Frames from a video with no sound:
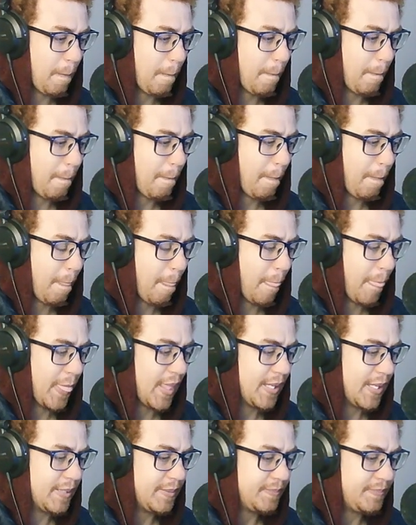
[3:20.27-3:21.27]

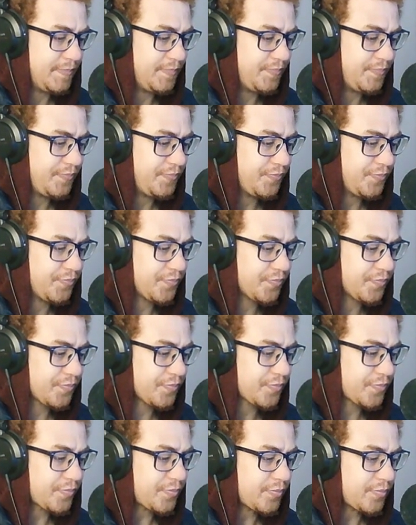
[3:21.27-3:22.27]

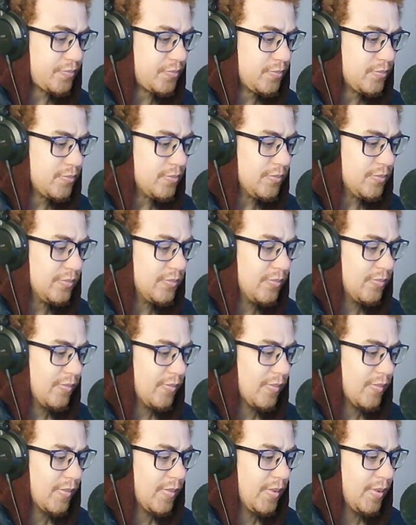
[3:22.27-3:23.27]

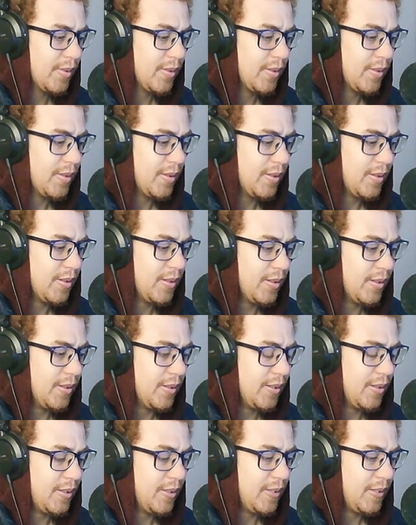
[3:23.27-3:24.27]

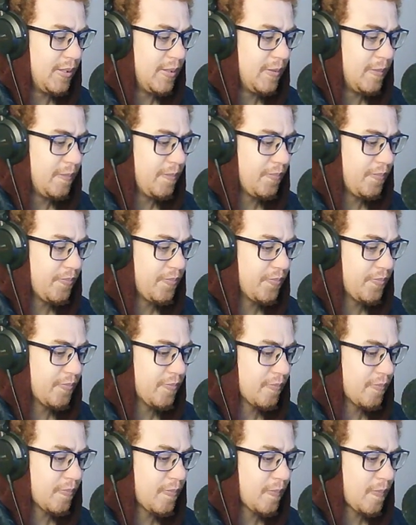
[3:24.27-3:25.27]

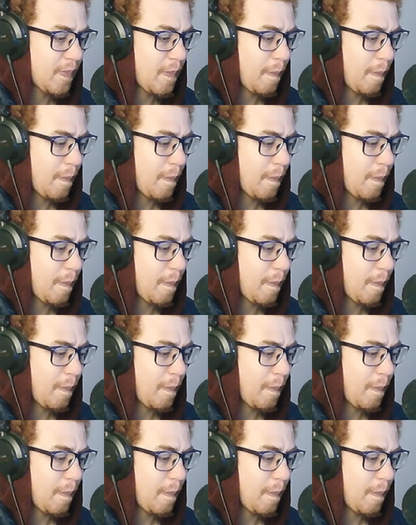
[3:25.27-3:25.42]
[no speech]